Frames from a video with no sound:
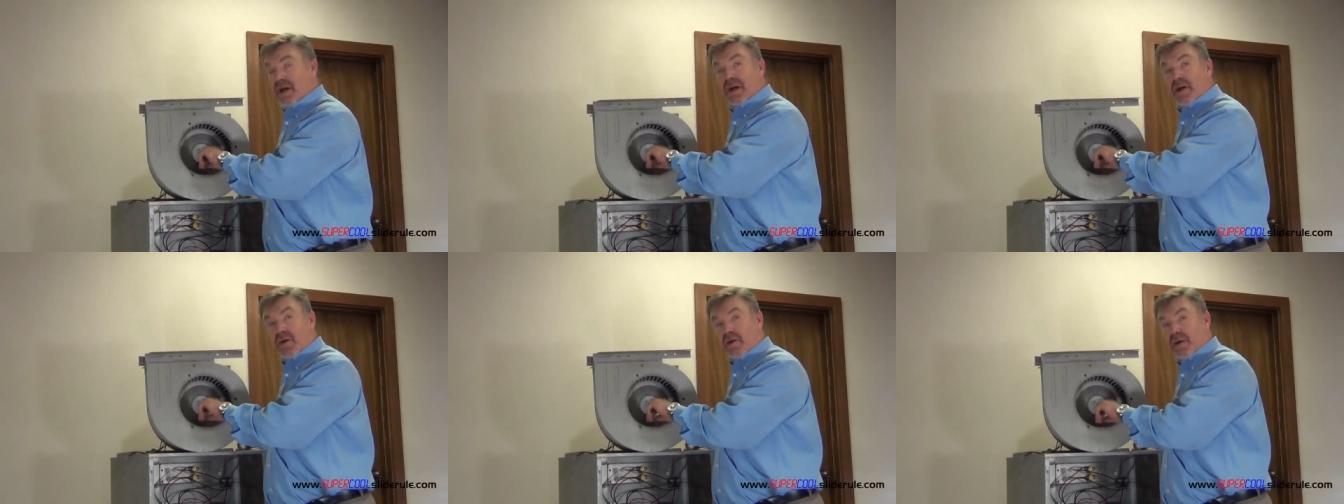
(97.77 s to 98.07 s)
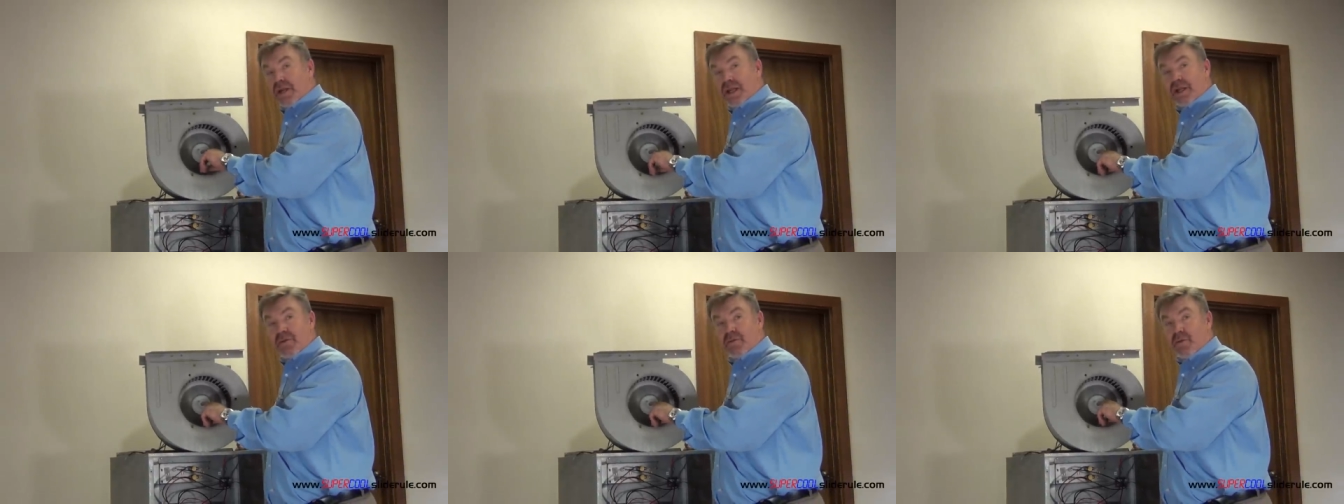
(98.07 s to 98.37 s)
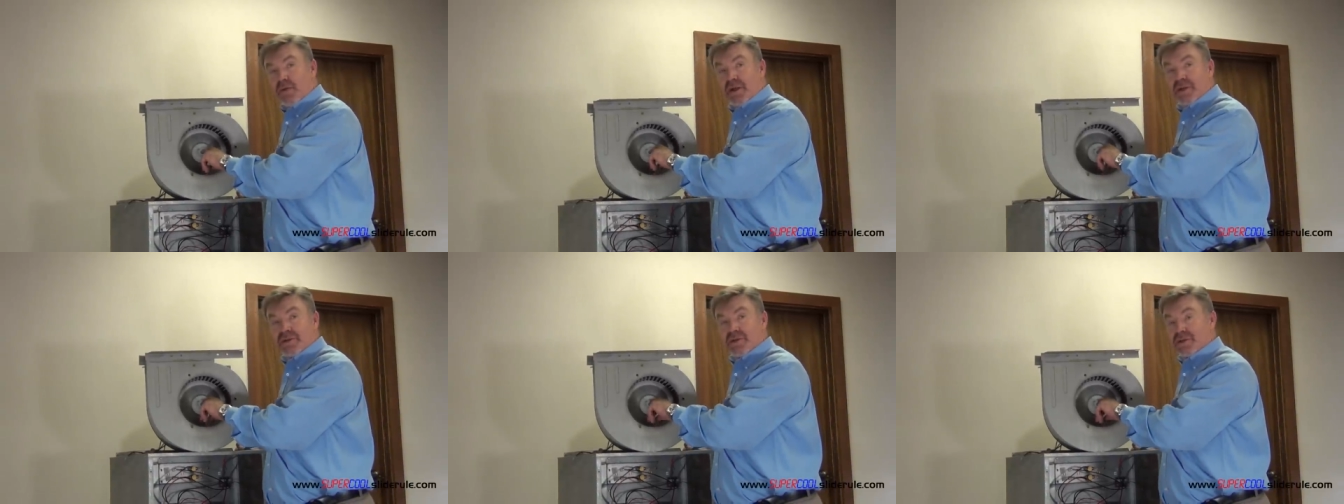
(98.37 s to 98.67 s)
or any
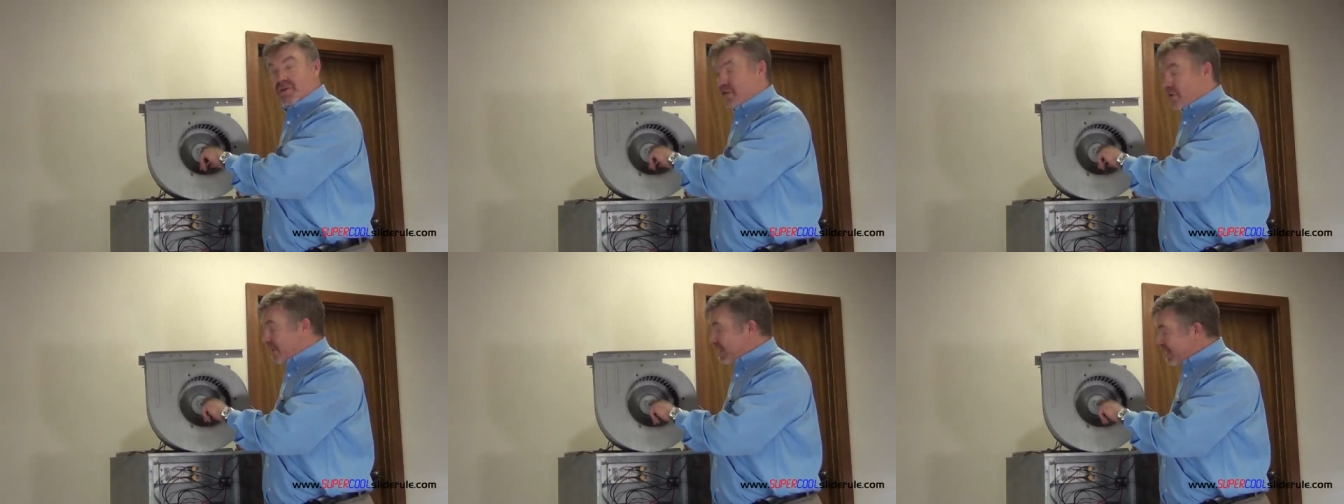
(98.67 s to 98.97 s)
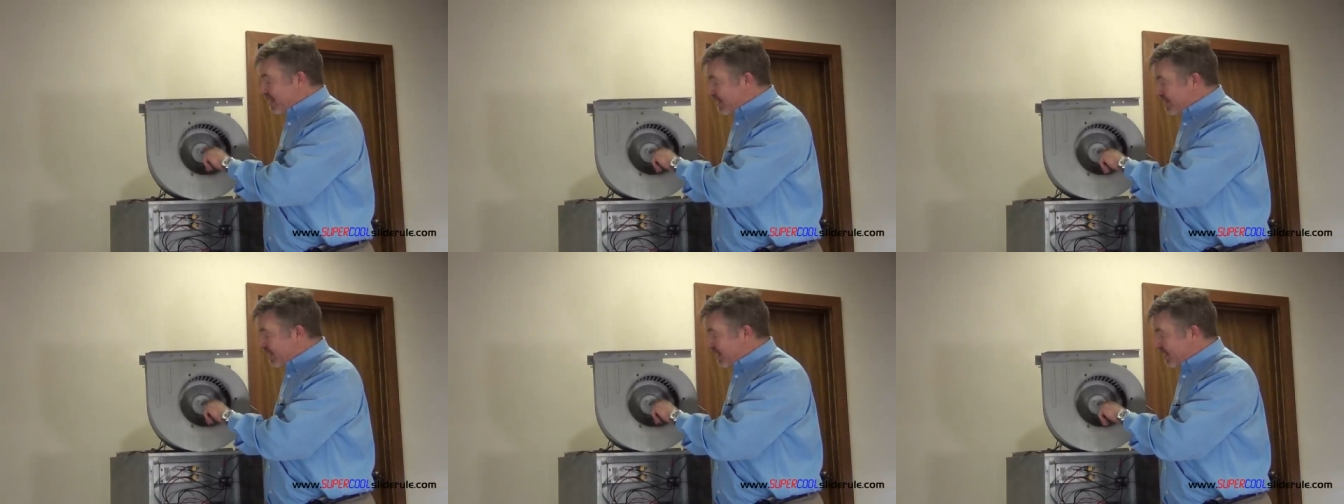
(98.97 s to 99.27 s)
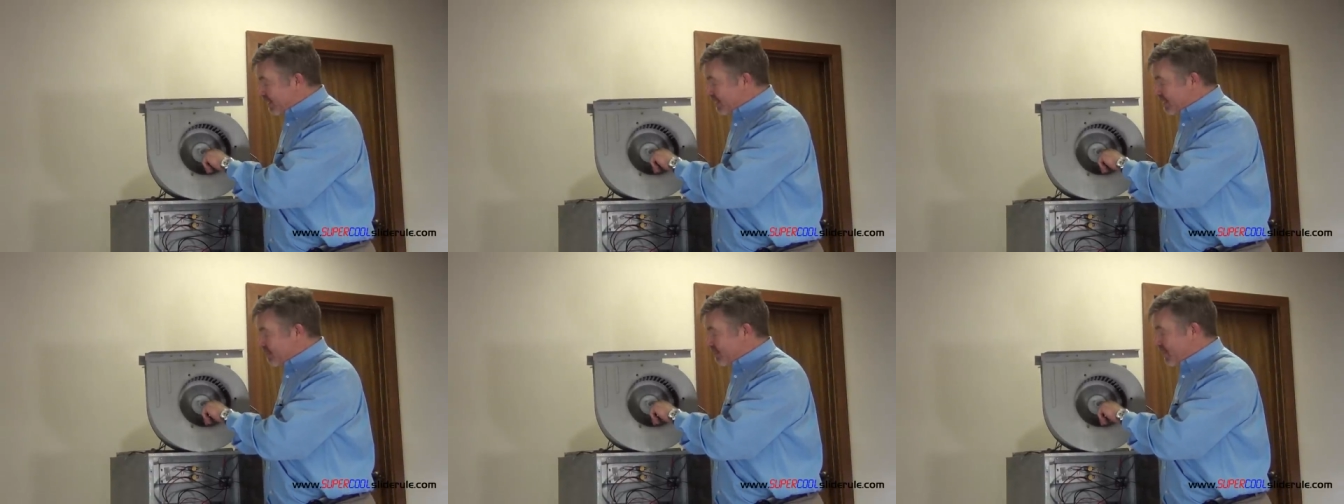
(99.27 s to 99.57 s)
wrenches or anything
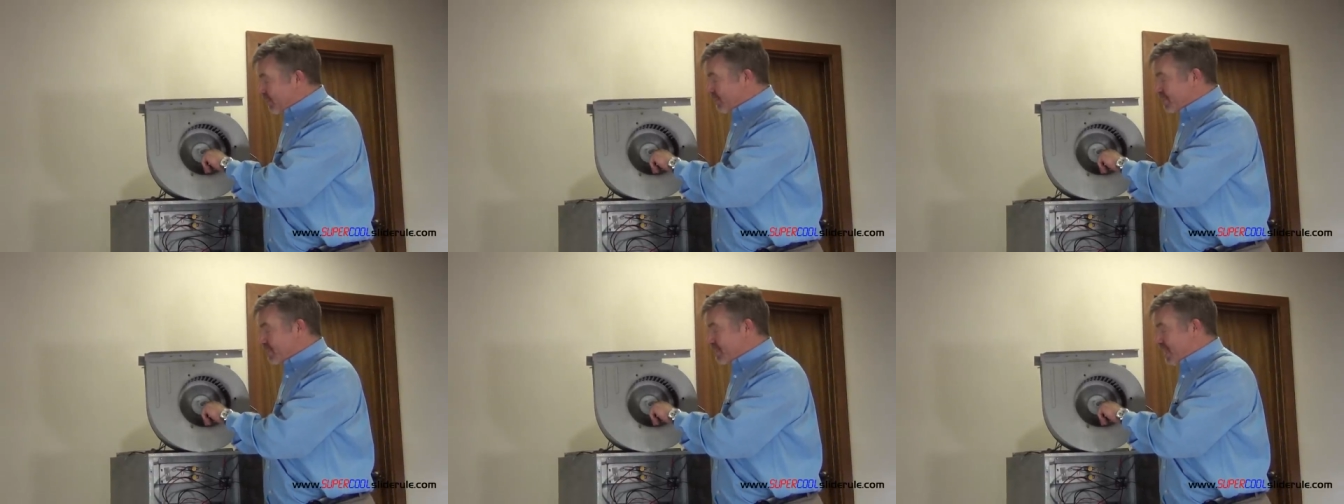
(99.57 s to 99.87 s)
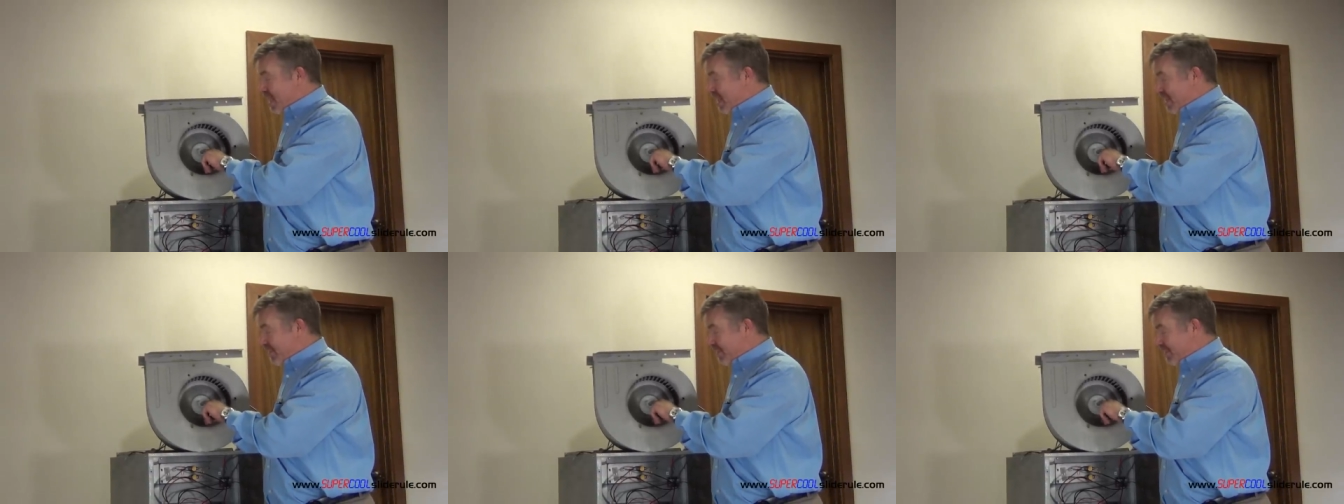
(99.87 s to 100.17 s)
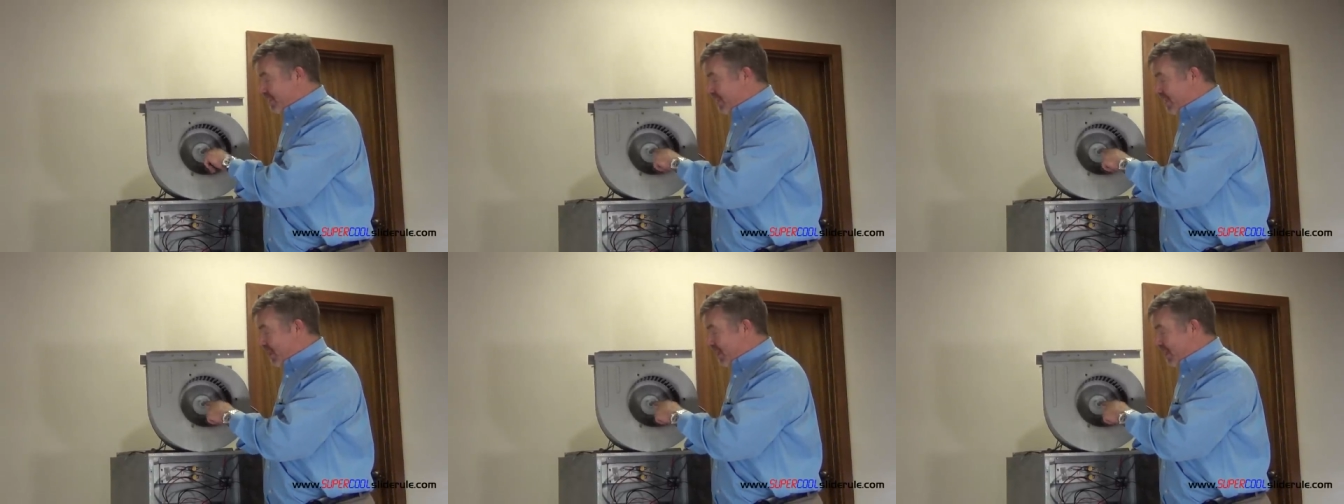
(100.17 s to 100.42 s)
on this motor shaft.